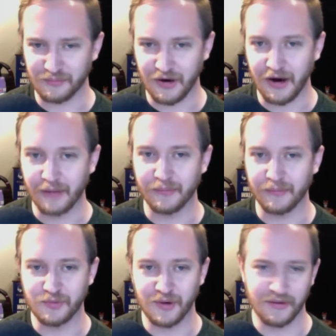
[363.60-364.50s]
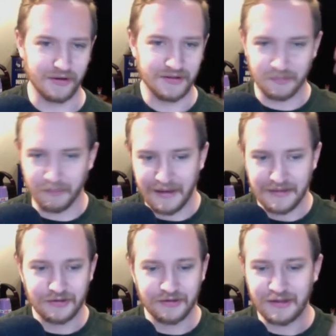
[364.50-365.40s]
problems, whether it's
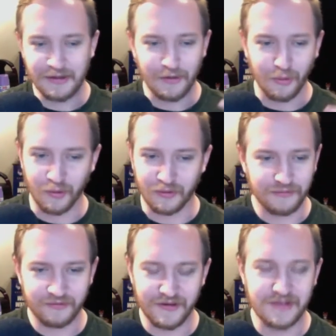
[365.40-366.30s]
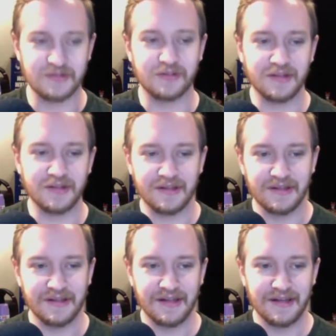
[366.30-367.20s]
mentally or physically.
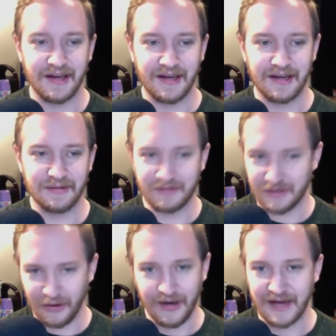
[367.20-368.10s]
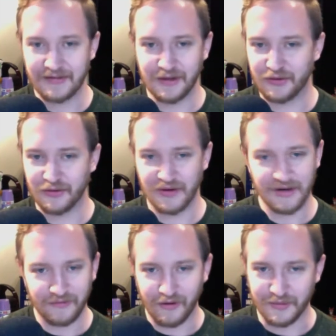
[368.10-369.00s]
And you don't have to go through any
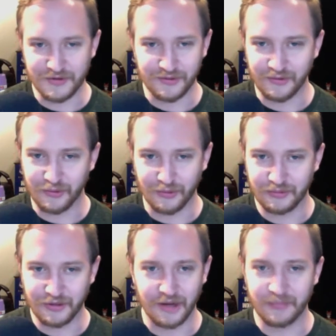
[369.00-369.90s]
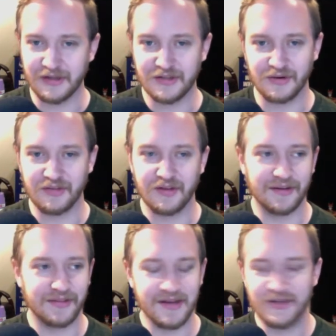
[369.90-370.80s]
pharmaceutical companies or anything
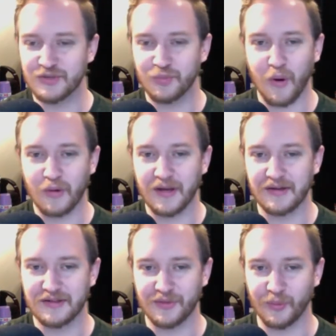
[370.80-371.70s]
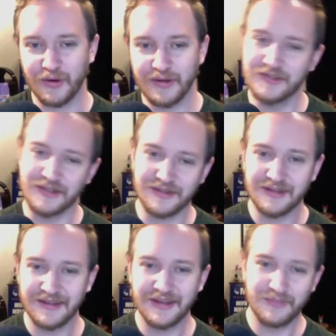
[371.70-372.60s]
like that. You just walk out into the woods and
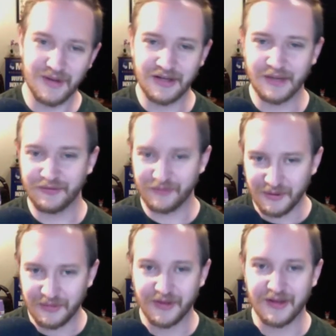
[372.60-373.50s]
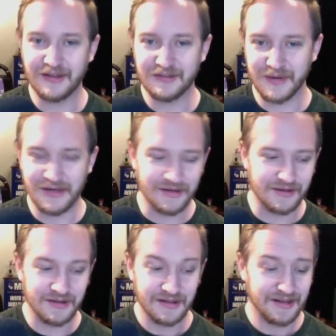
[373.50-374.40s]
pick up a few things, make
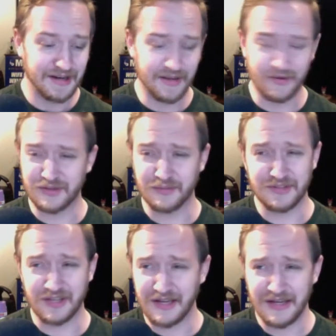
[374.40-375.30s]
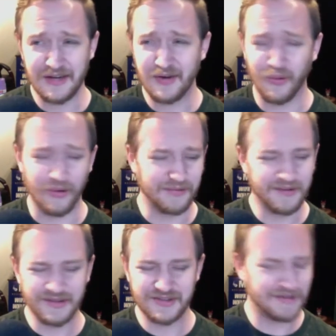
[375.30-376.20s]
you either some tea or
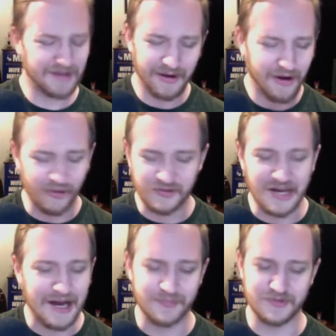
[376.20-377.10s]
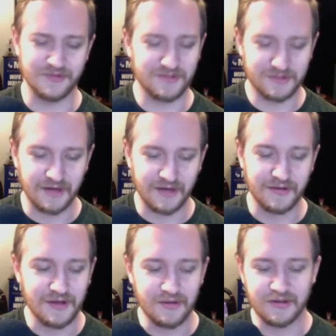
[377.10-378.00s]
there's all types of stuff that
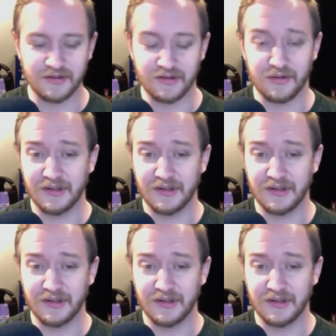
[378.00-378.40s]
you can do.